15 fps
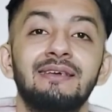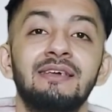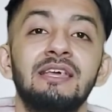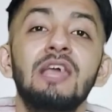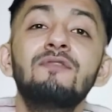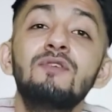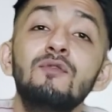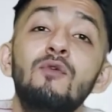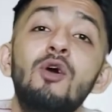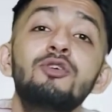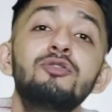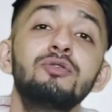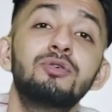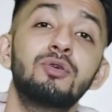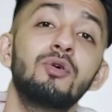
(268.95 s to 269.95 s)
If you want to
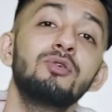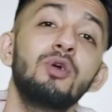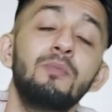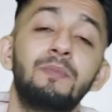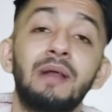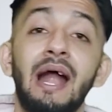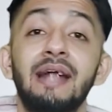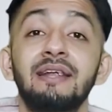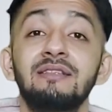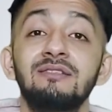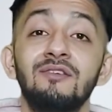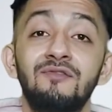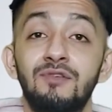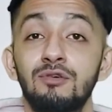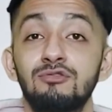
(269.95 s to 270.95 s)
grow your brand in the
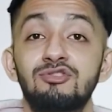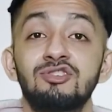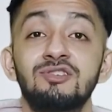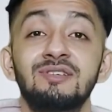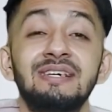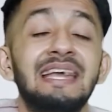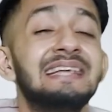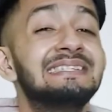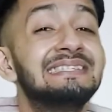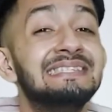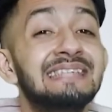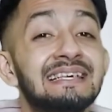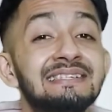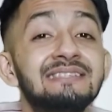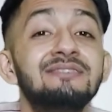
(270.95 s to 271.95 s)
future, it's
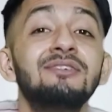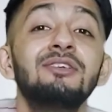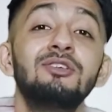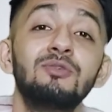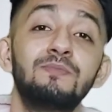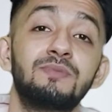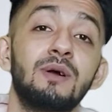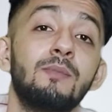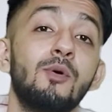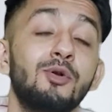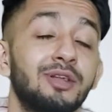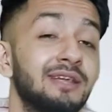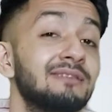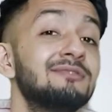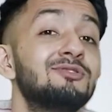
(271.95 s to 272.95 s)
necessary to promote
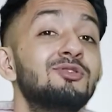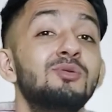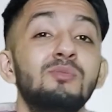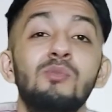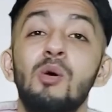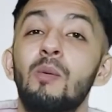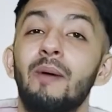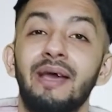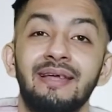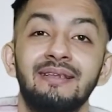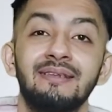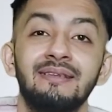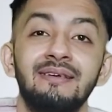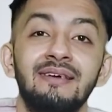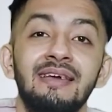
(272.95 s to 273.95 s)
it through mobile.
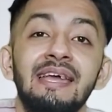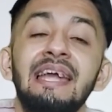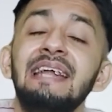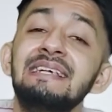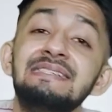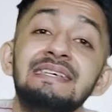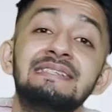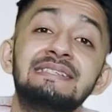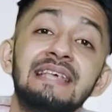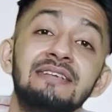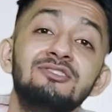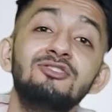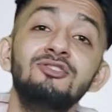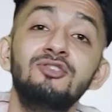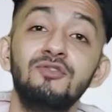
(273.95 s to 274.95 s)
It is
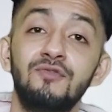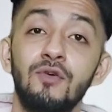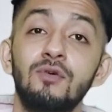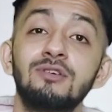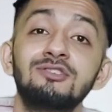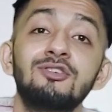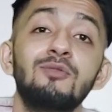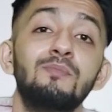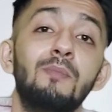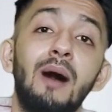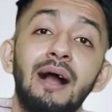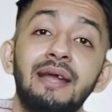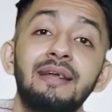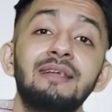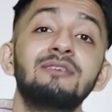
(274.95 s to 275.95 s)
essential to focus on
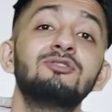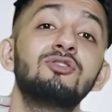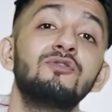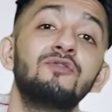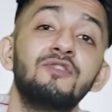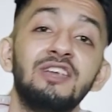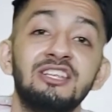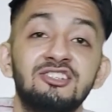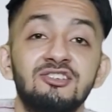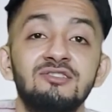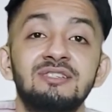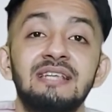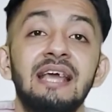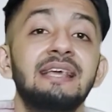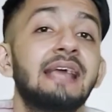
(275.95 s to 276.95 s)
marketing through features
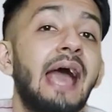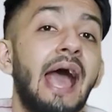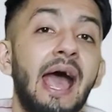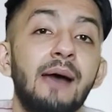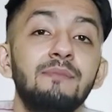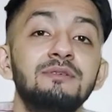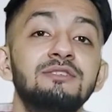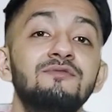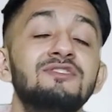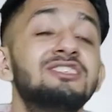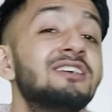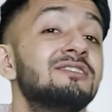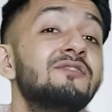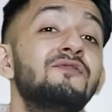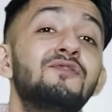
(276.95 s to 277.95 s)
like apps, which are
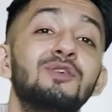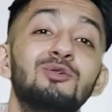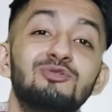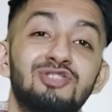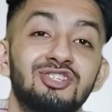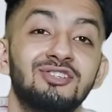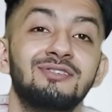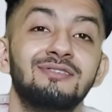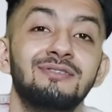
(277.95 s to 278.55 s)
the future.